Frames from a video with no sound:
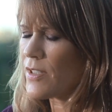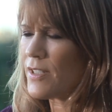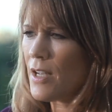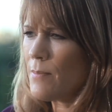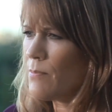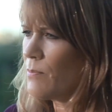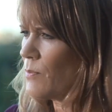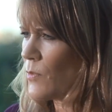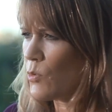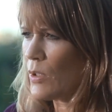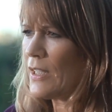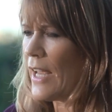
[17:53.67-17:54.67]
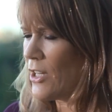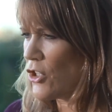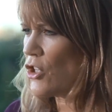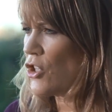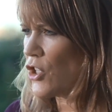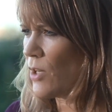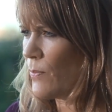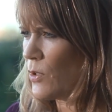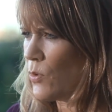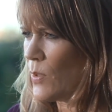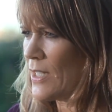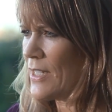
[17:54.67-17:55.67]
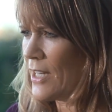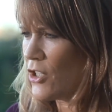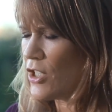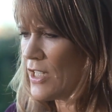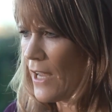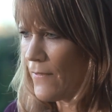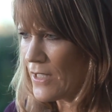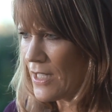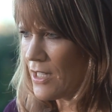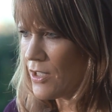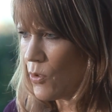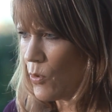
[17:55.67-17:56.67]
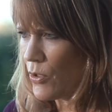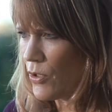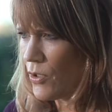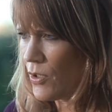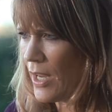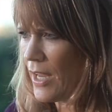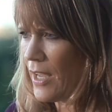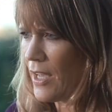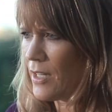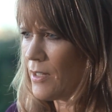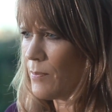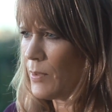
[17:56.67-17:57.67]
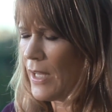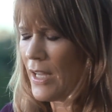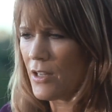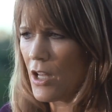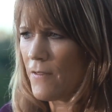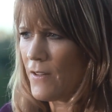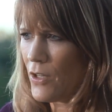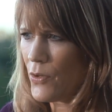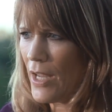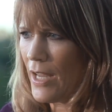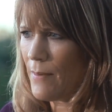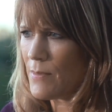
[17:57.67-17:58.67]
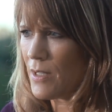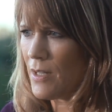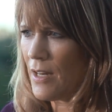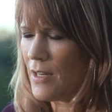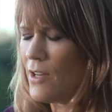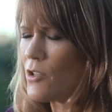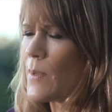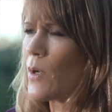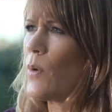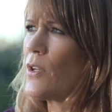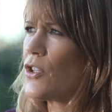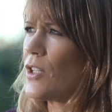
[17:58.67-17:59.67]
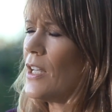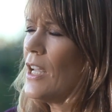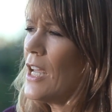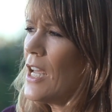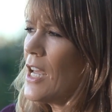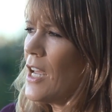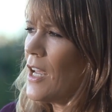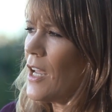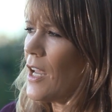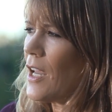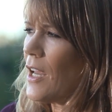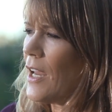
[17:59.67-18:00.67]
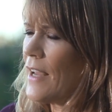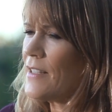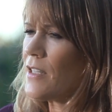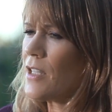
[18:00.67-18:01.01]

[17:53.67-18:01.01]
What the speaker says: some relationship between attention deficit disorder and playing a lot of video games. And here's my question. Is